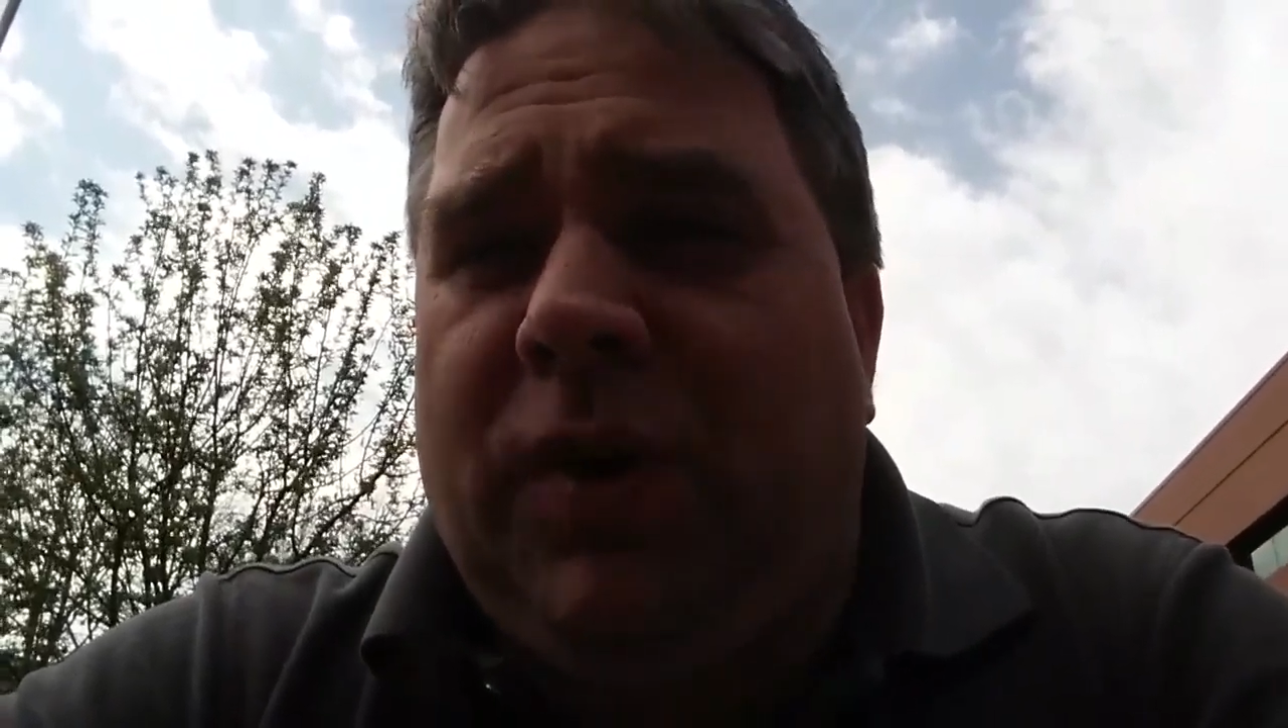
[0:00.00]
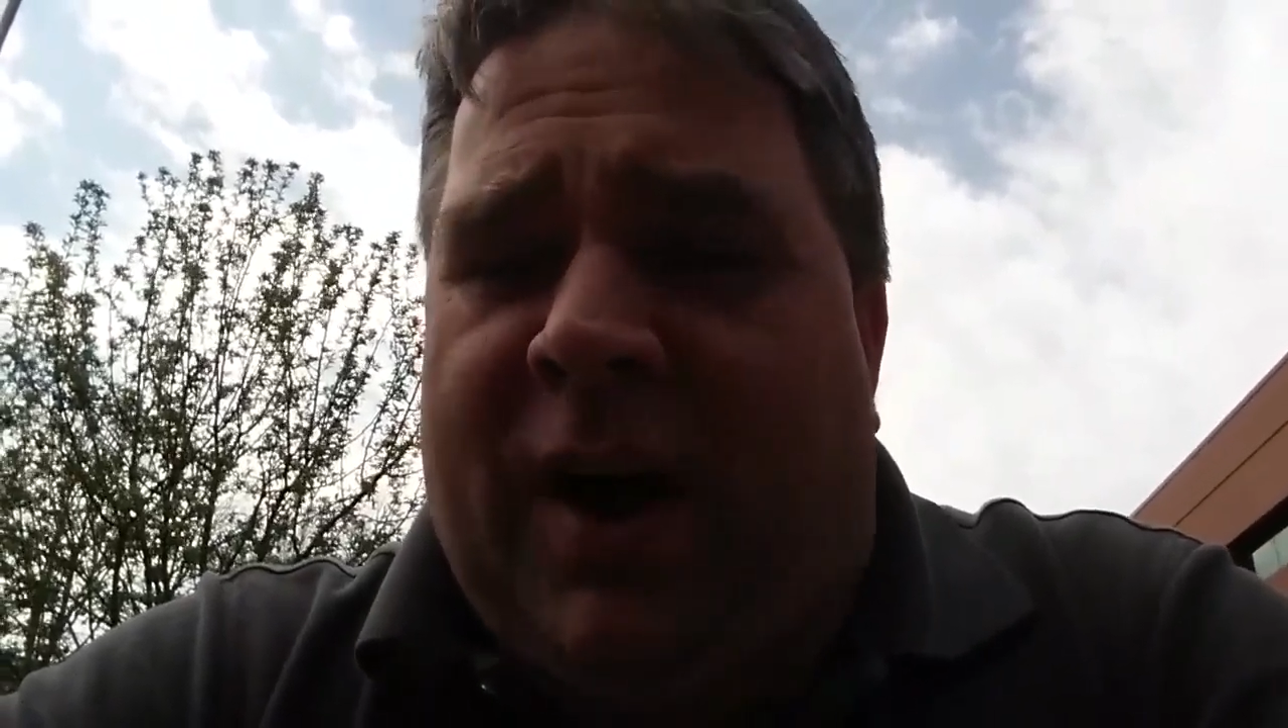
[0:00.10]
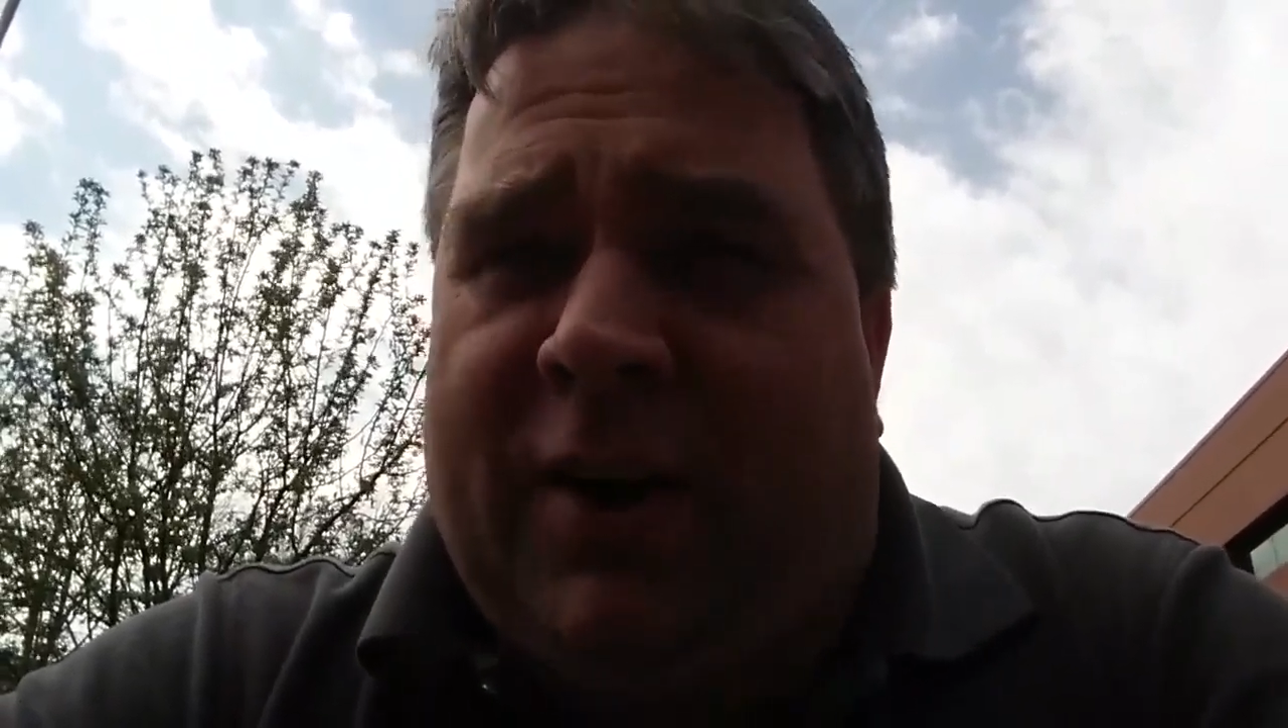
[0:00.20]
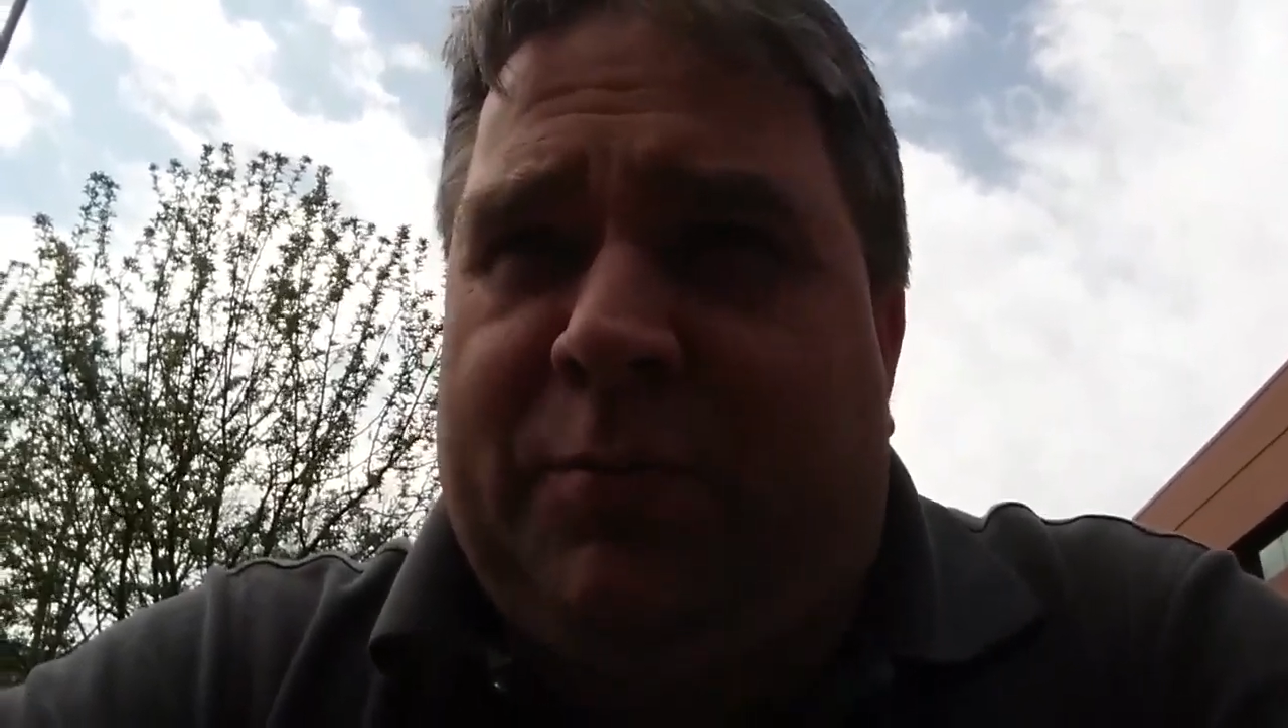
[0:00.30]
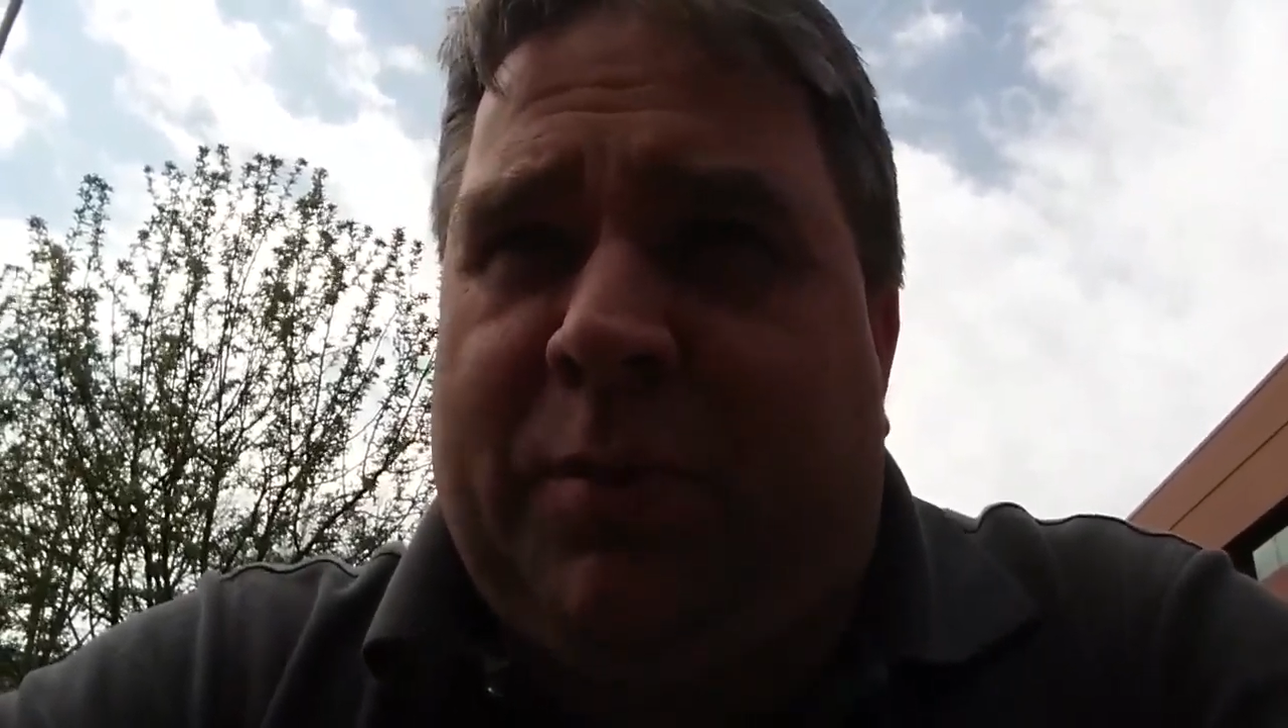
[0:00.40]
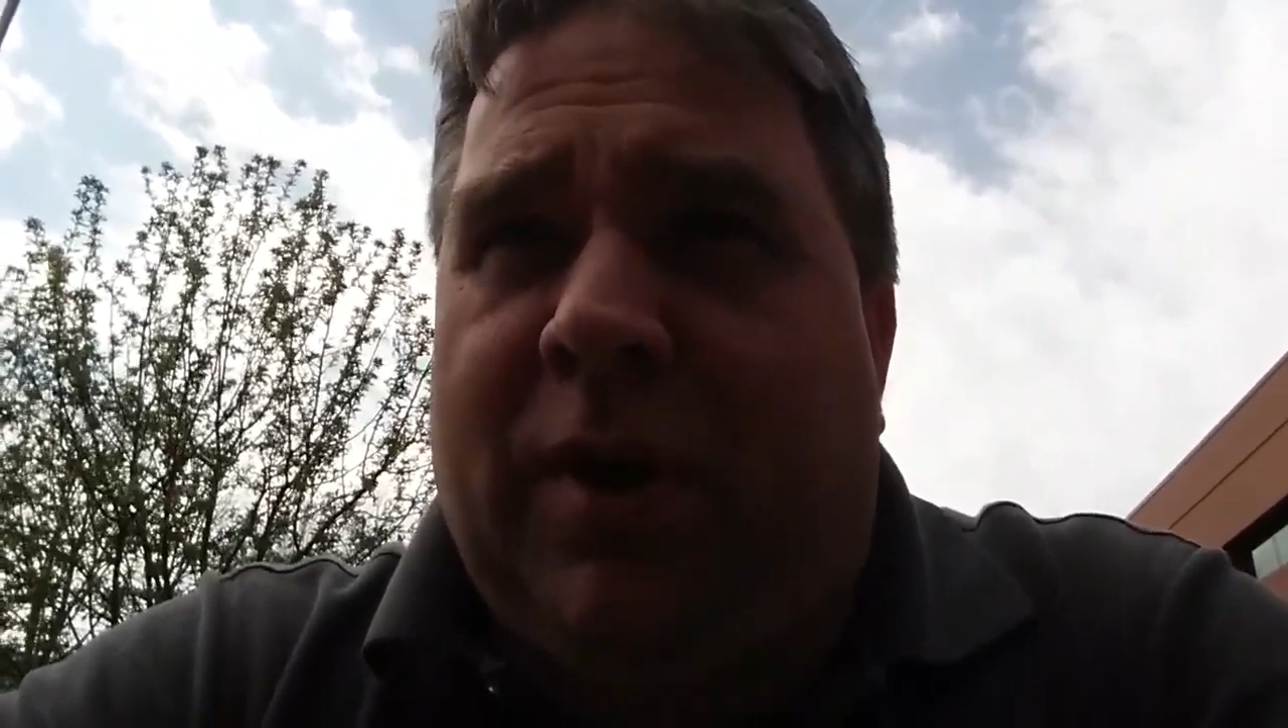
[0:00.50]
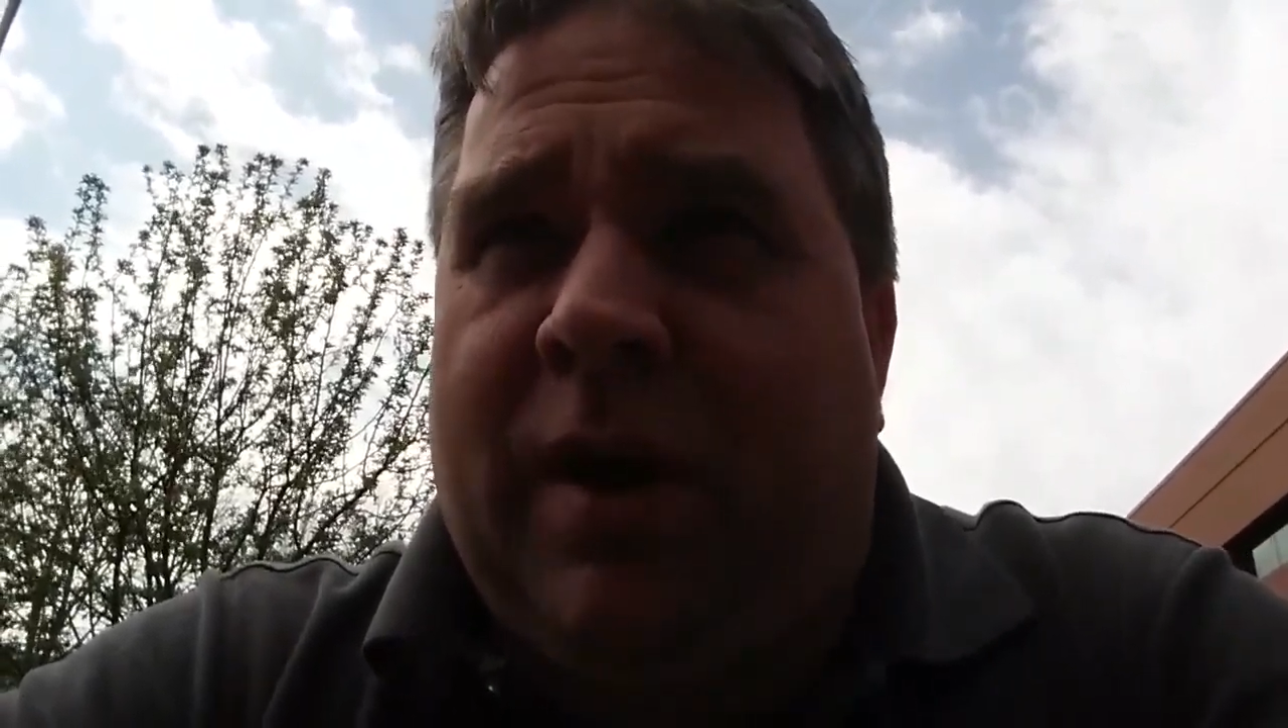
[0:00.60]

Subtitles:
gospel